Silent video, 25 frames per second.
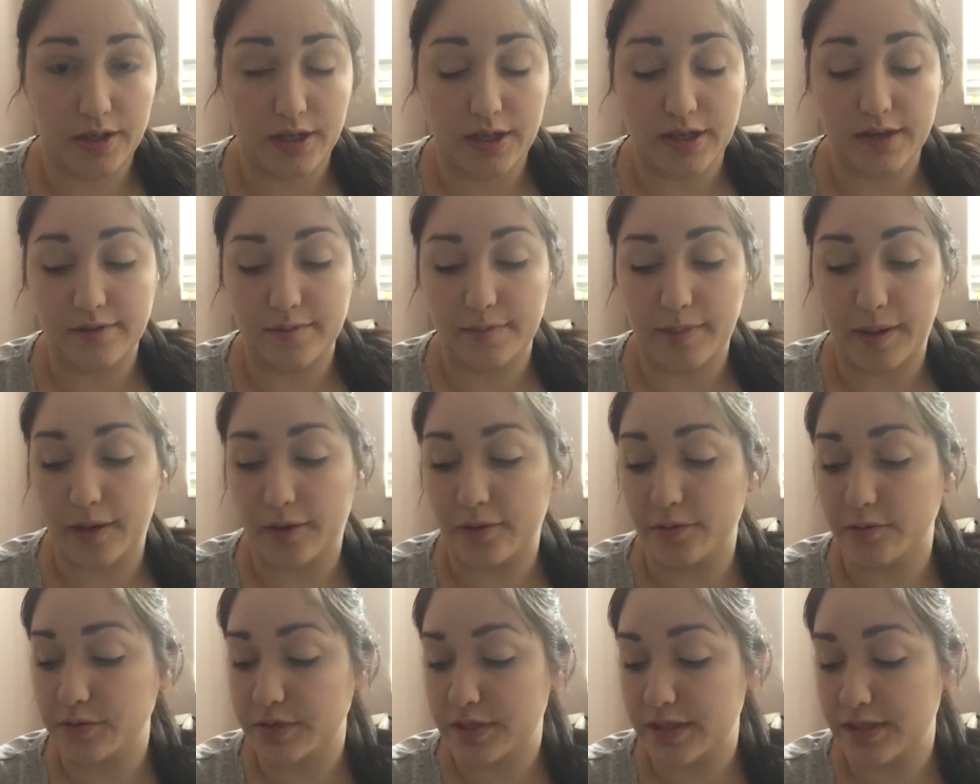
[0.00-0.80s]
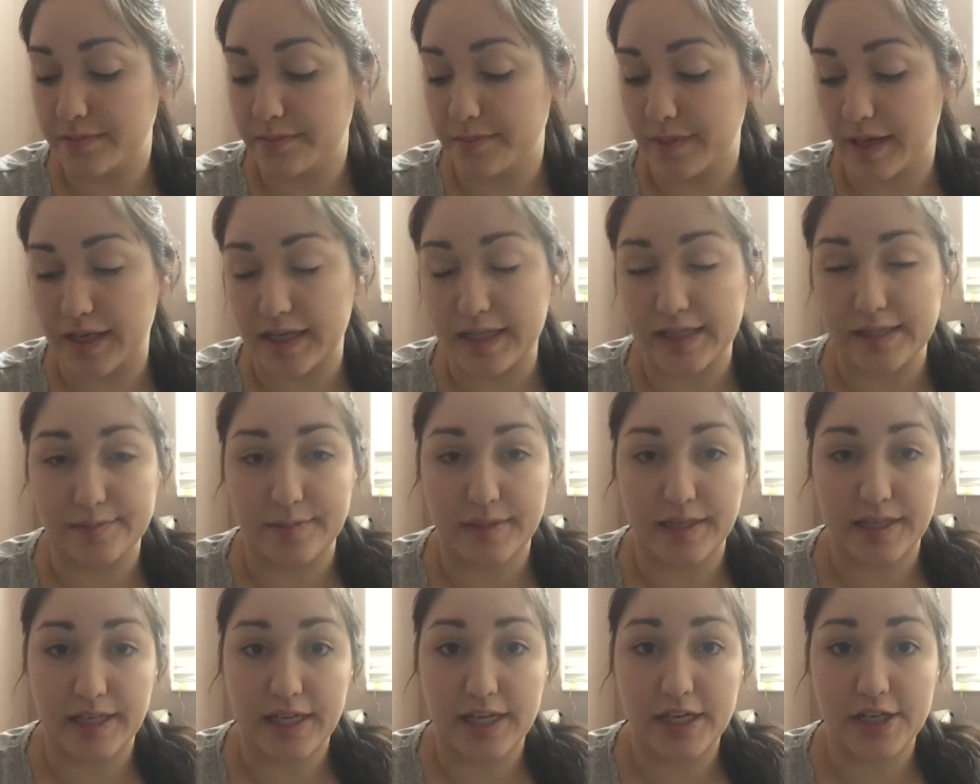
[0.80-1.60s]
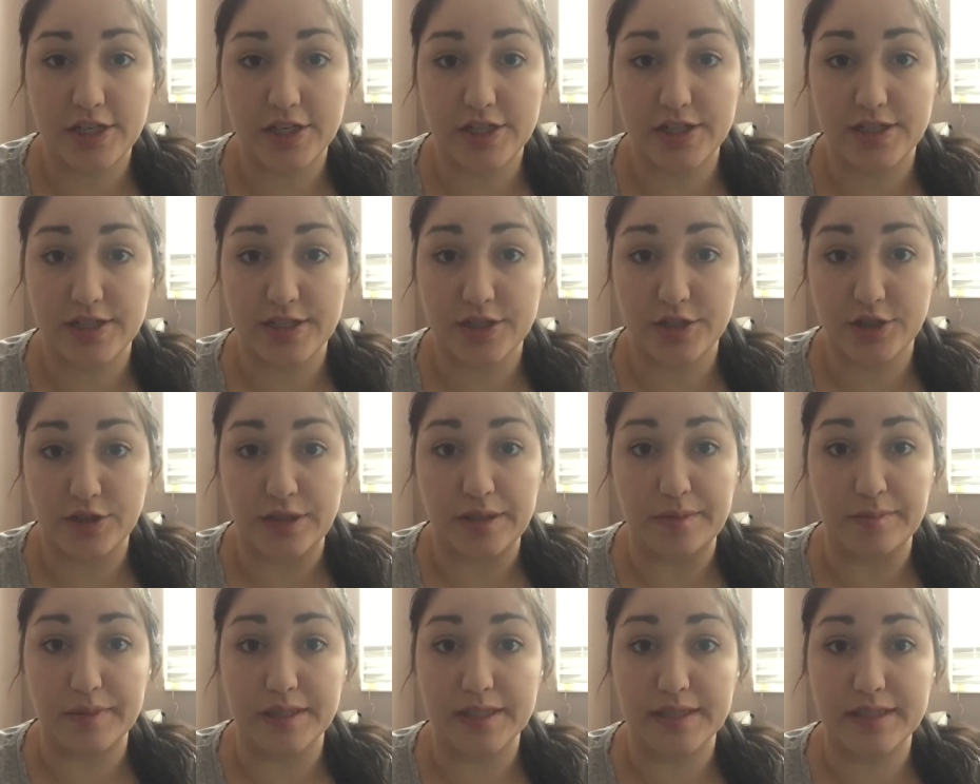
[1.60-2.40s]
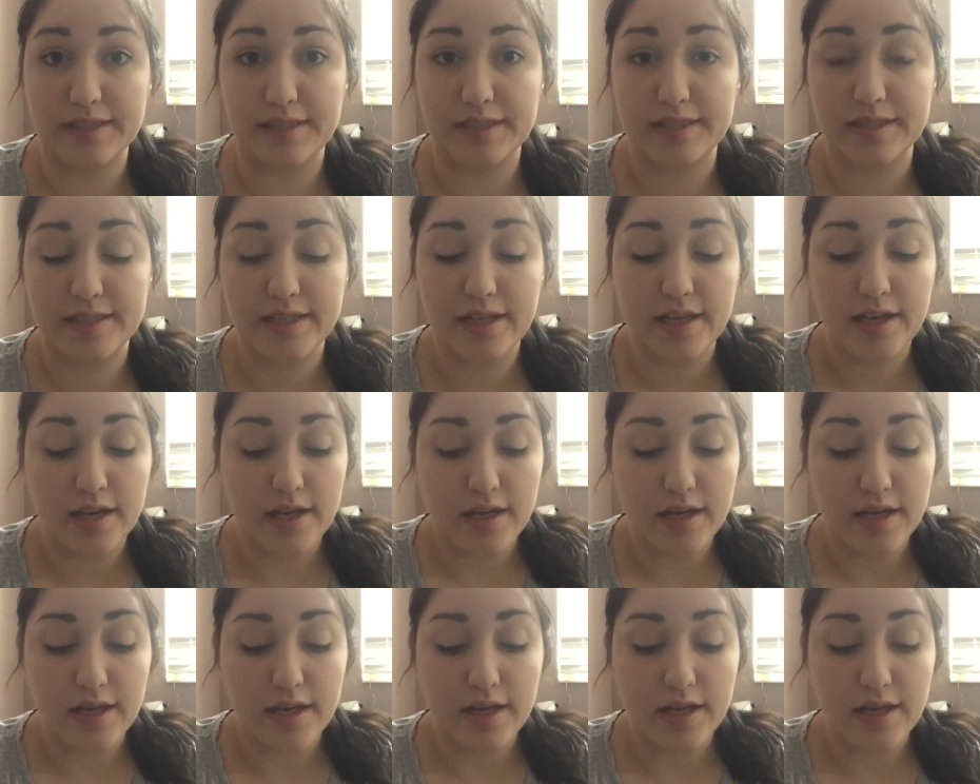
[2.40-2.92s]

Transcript: about Maddie's medications and treatments.